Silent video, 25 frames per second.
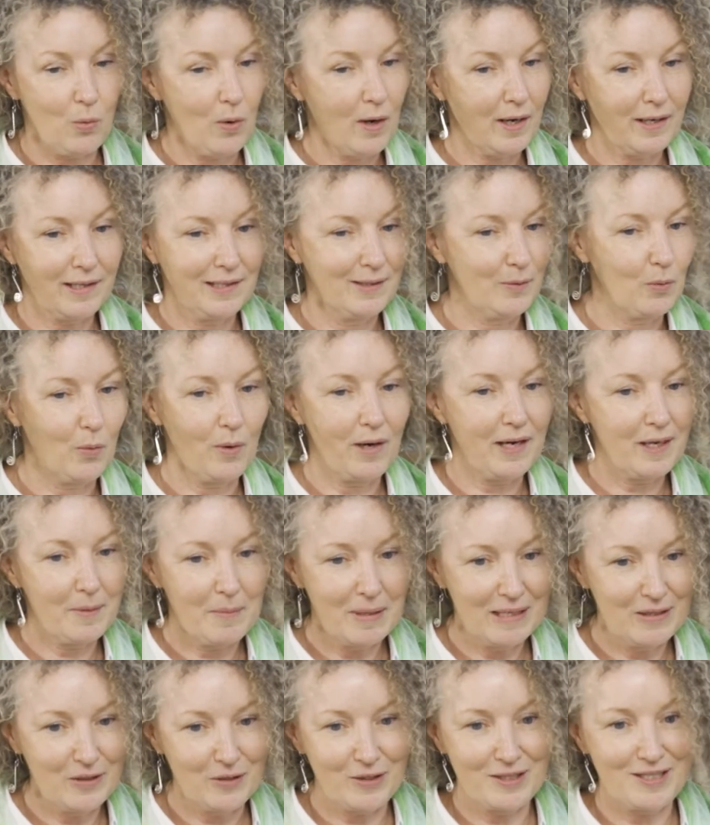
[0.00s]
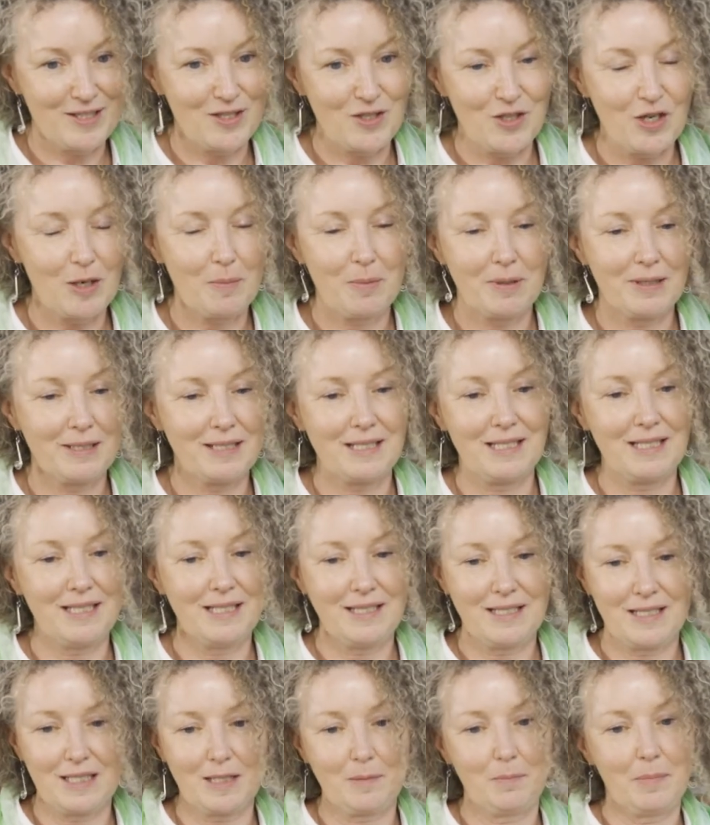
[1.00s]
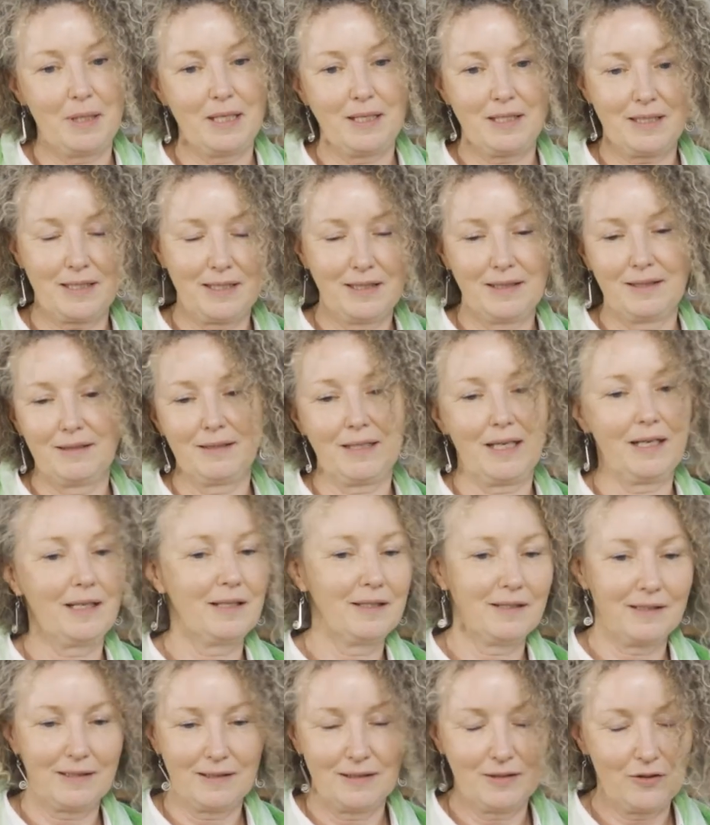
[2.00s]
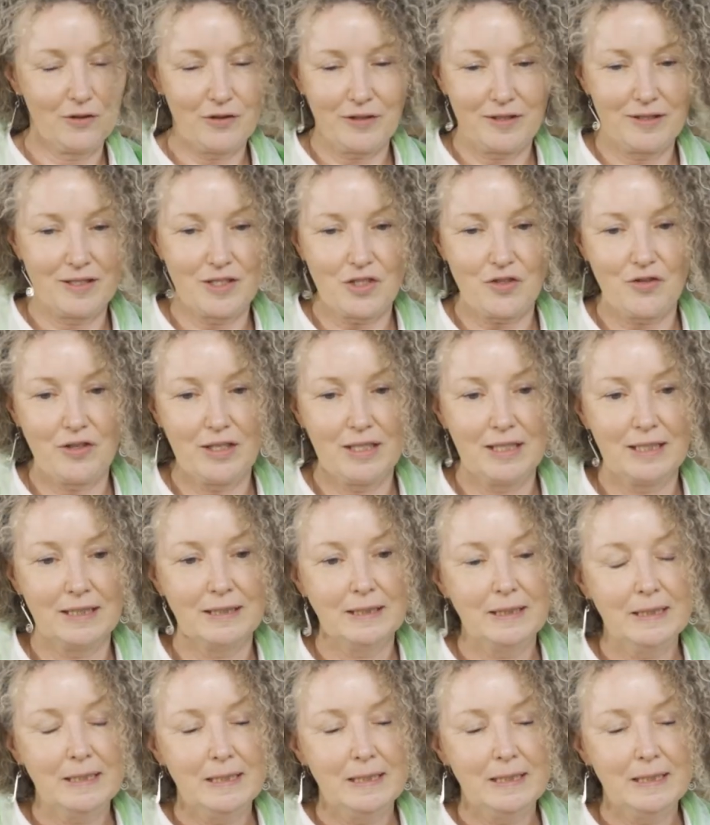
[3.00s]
why am I looking at a tropical disease that's based in Thailand and Northern Australia?